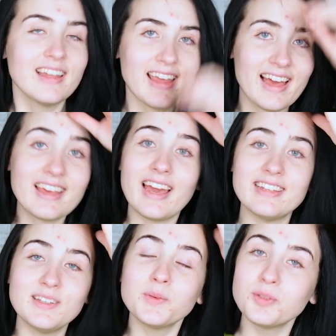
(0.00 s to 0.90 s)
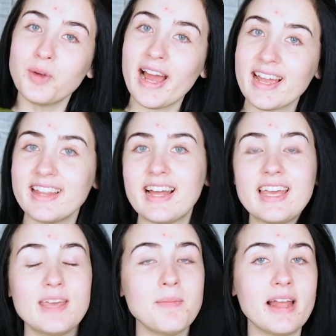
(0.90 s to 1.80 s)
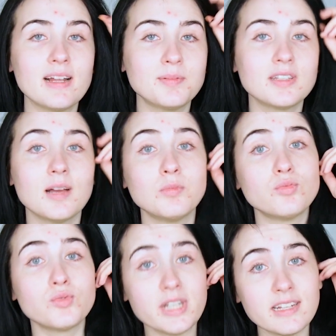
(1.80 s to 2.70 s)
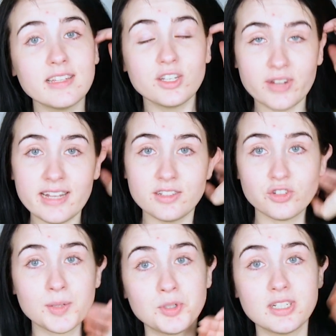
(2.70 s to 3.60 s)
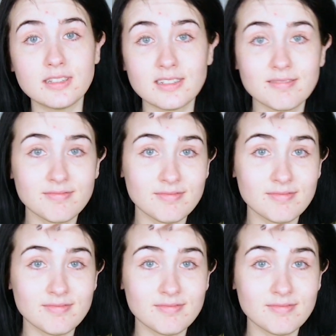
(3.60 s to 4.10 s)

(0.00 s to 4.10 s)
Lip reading: Yeah, Casey was bragging that he made up some really great descriptions.